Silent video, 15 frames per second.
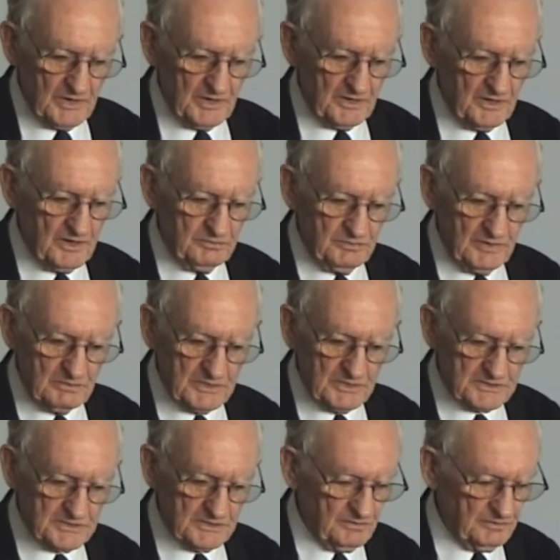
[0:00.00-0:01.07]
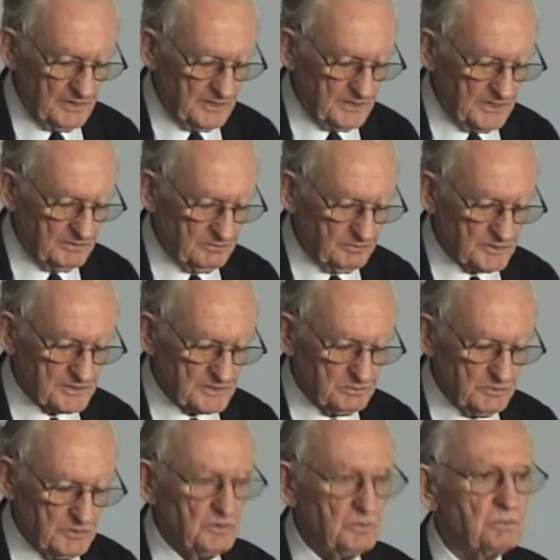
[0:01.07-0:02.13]
and I found myself heading for a
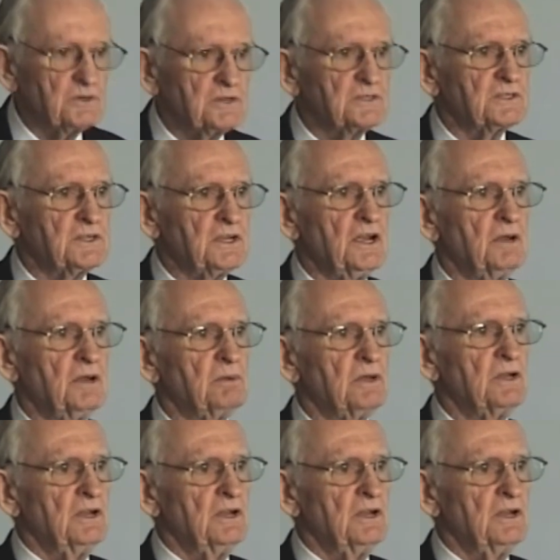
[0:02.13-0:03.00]
small prison camp